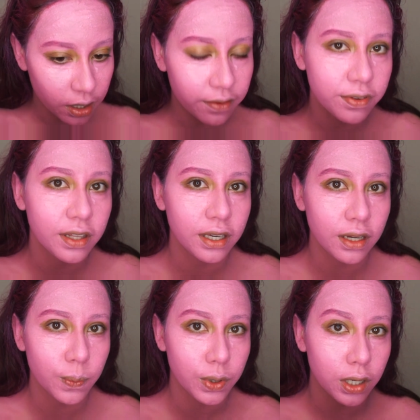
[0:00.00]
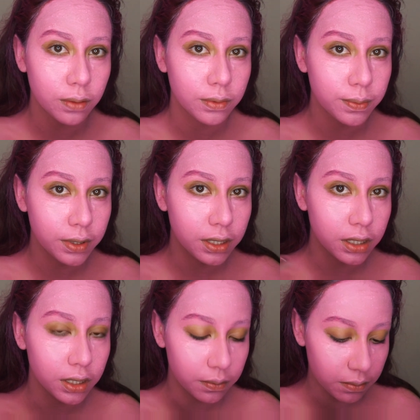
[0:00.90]
I feel like I
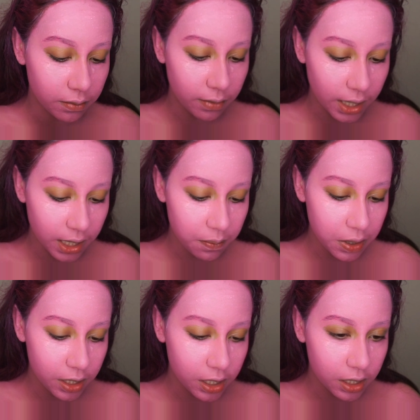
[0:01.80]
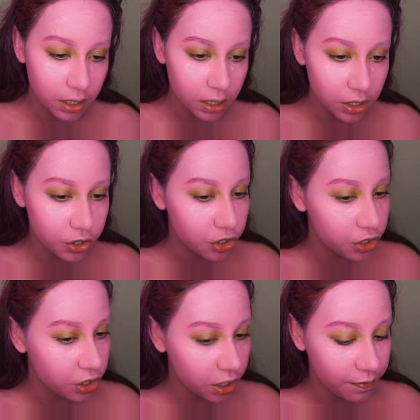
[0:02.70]
probably maybe
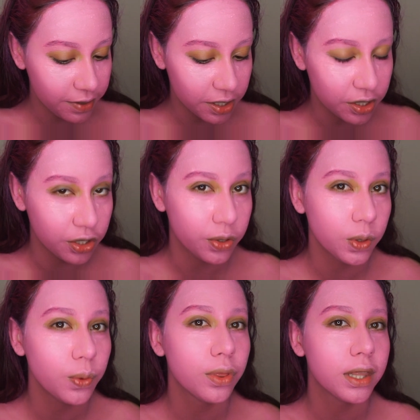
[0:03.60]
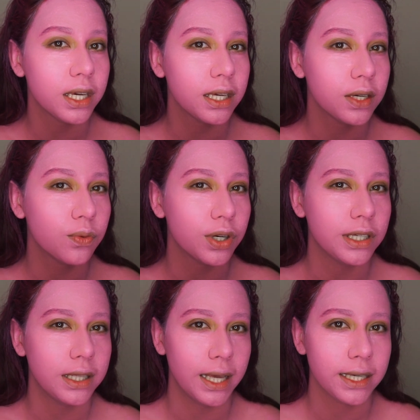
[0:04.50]
should have done the glue thing where
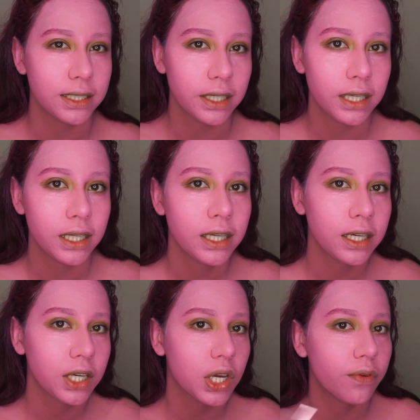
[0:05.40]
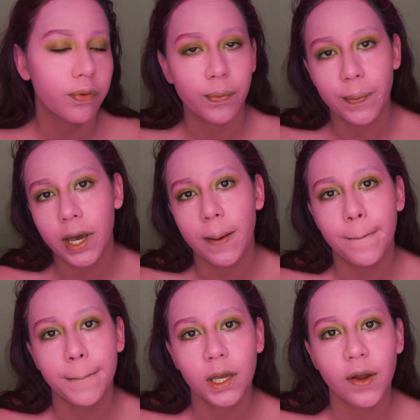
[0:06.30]
you like cover them up,
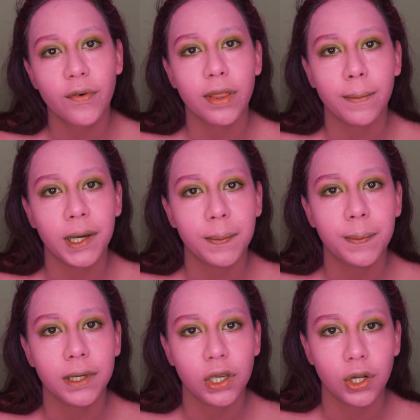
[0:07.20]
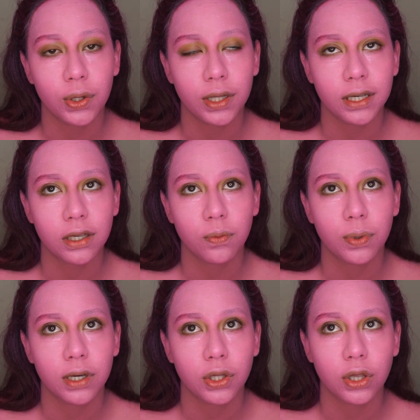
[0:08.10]
you know, like you
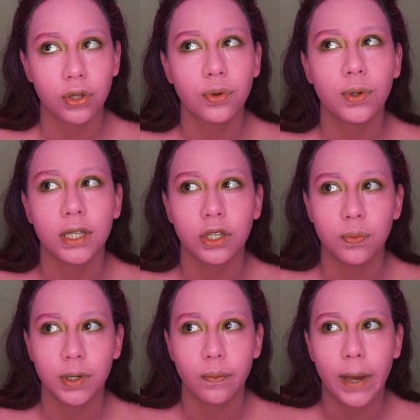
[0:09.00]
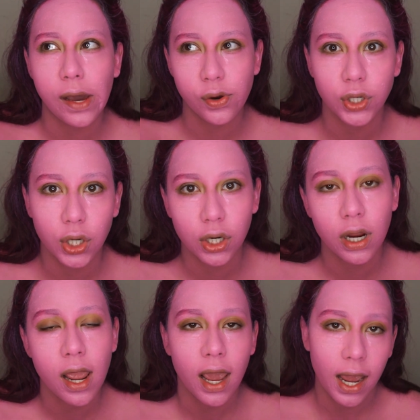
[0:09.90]
put glue and then you put
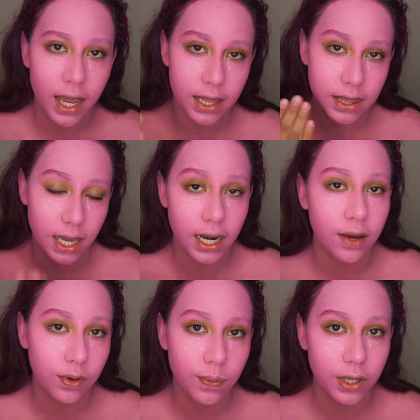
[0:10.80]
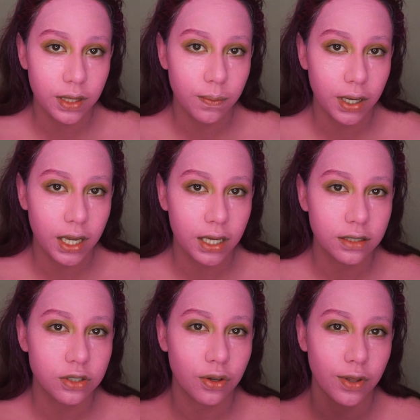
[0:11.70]
powder, and then I would put the
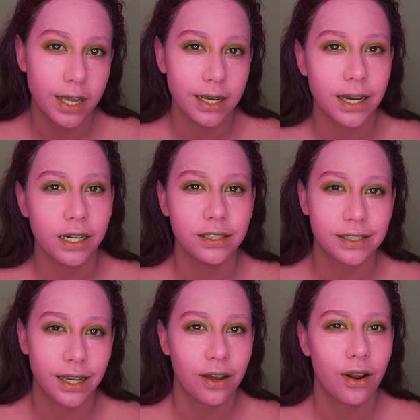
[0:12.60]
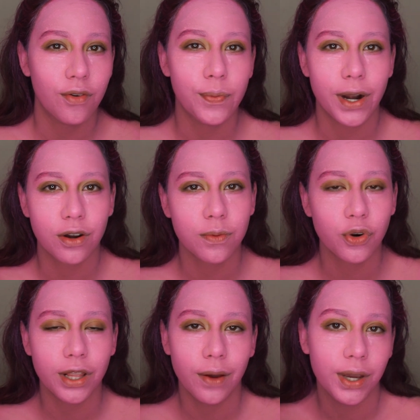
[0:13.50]
paint so that it kind of looks like I don't have a brown
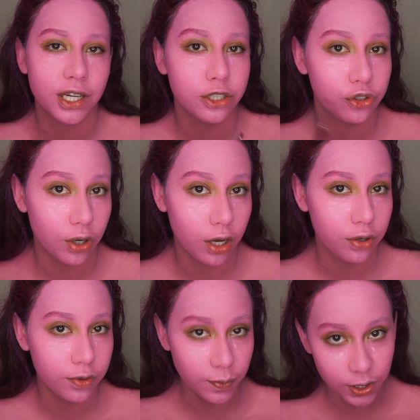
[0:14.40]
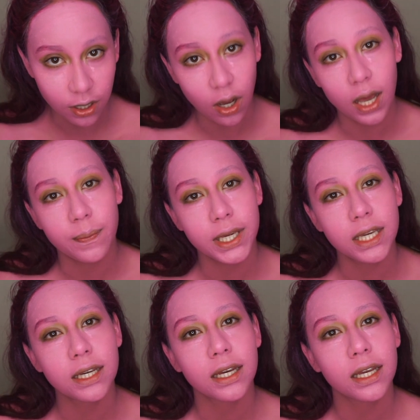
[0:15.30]
anymore. That way I can draw it over with the hot
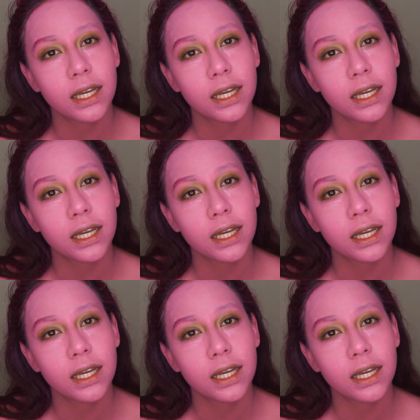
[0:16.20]
pink.